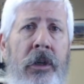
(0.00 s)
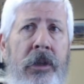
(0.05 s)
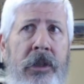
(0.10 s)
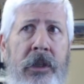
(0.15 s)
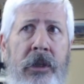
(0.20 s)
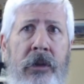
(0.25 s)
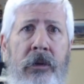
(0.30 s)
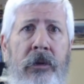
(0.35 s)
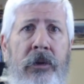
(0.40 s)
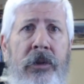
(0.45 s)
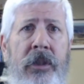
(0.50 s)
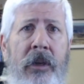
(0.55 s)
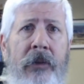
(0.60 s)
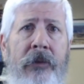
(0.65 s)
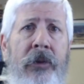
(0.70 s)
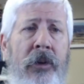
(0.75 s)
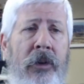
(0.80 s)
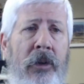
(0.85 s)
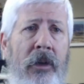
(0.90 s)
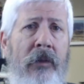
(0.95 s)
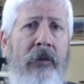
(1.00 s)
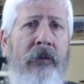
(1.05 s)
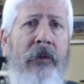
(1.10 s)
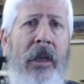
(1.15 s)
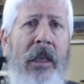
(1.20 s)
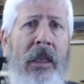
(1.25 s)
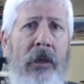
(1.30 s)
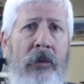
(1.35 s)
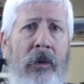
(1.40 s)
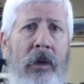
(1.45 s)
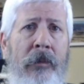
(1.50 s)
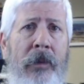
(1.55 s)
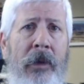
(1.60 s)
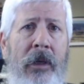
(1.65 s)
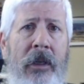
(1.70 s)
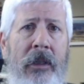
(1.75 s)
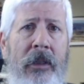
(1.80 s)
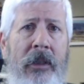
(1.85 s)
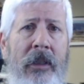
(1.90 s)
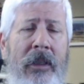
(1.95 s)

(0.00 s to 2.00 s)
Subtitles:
do, stuff you're going to follow up on.